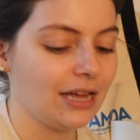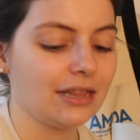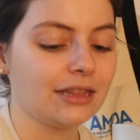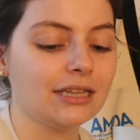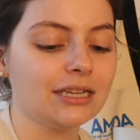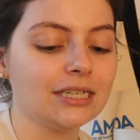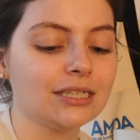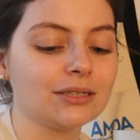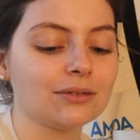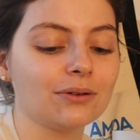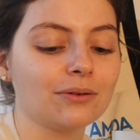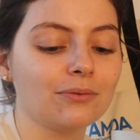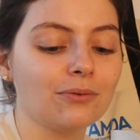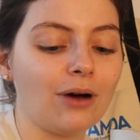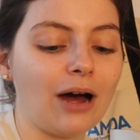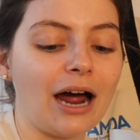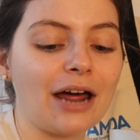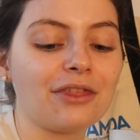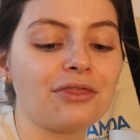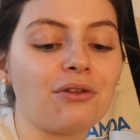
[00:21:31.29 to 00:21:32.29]
This
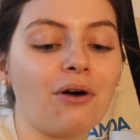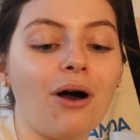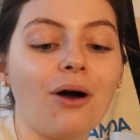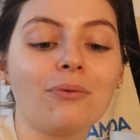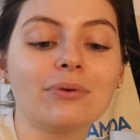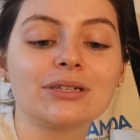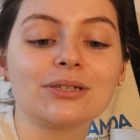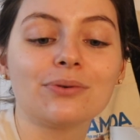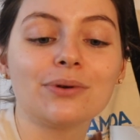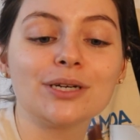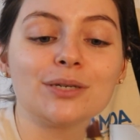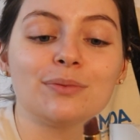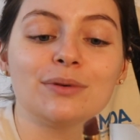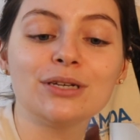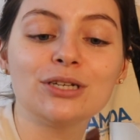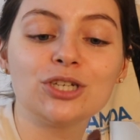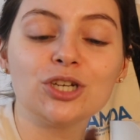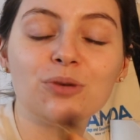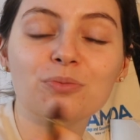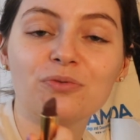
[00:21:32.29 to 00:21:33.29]
I thought was going to be
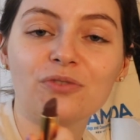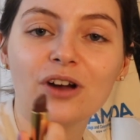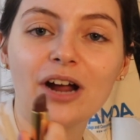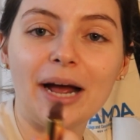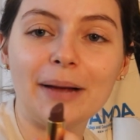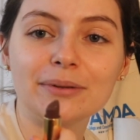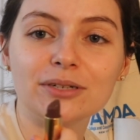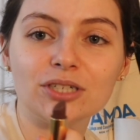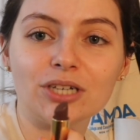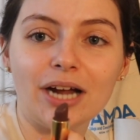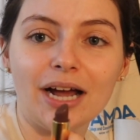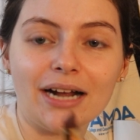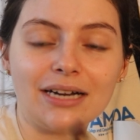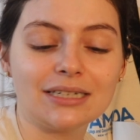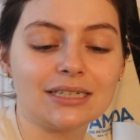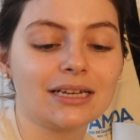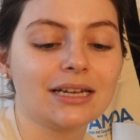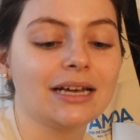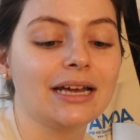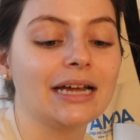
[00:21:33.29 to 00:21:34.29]
a dupe for
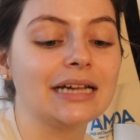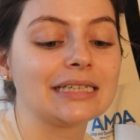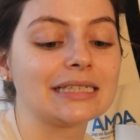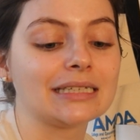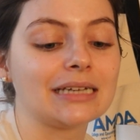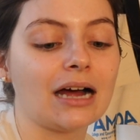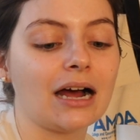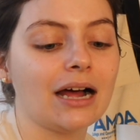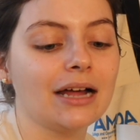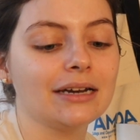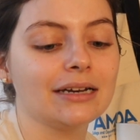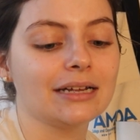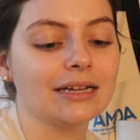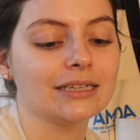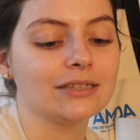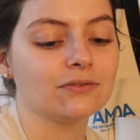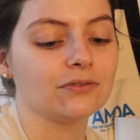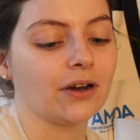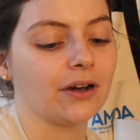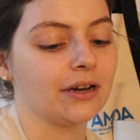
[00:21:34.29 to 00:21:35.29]
Abstract. It's not.
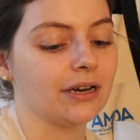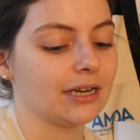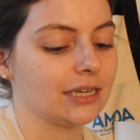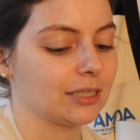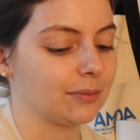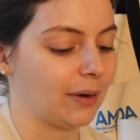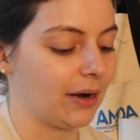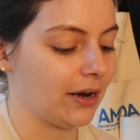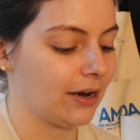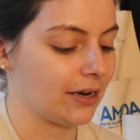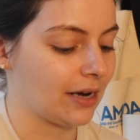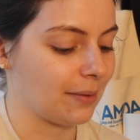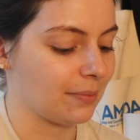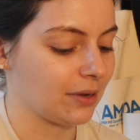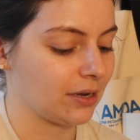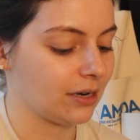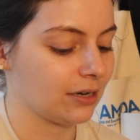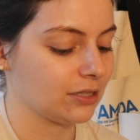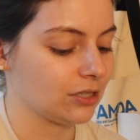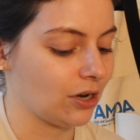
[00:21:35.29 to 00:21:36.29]
It's very expired. I'm
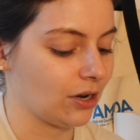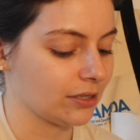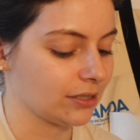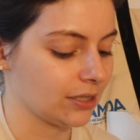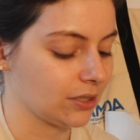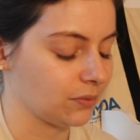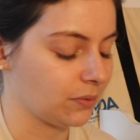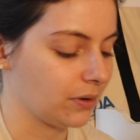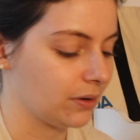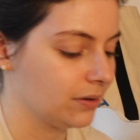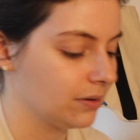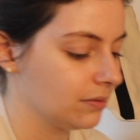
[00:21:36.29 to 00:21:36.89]
gonna toss this one.